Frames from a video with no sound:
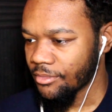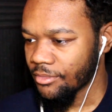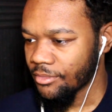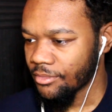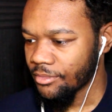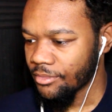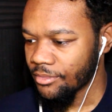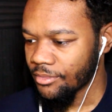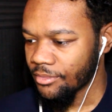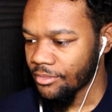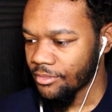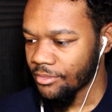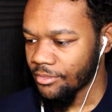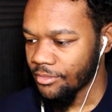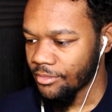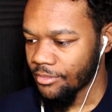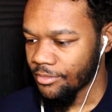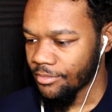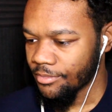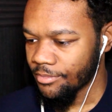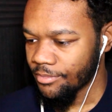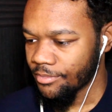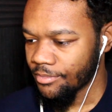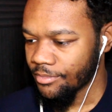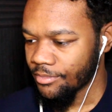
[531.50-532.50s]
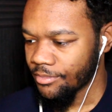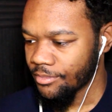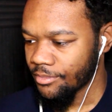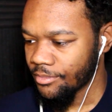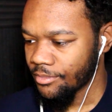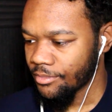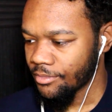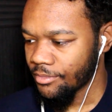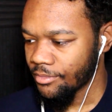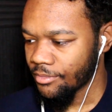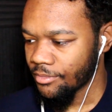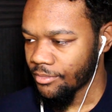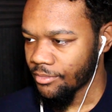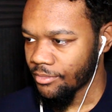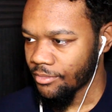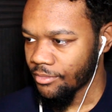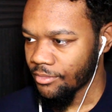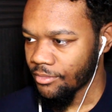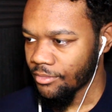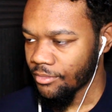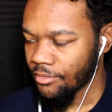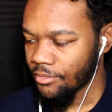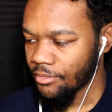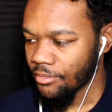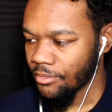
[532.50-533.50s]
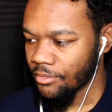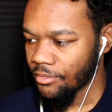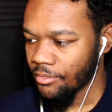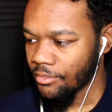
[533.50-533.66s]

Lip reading: No one is speaking in this clip.